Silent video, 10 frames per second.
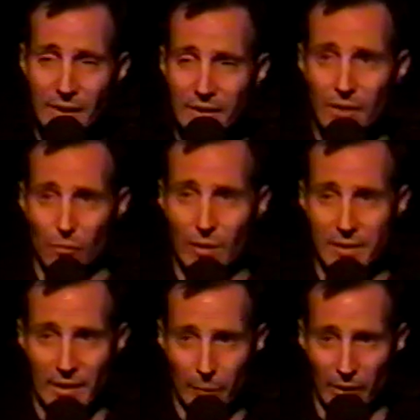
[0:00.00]
Kind of
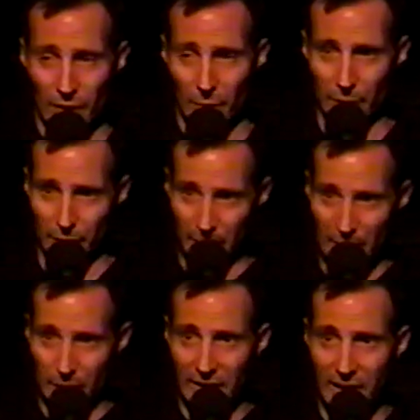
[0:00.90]
runs down my arm and
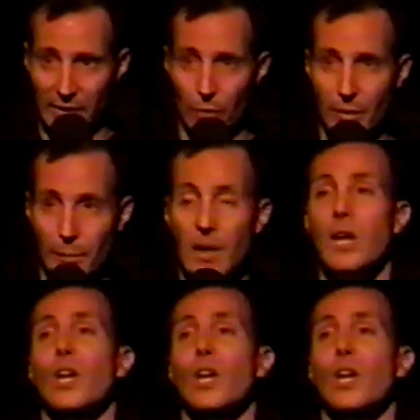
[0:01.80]
makes my hand go numb.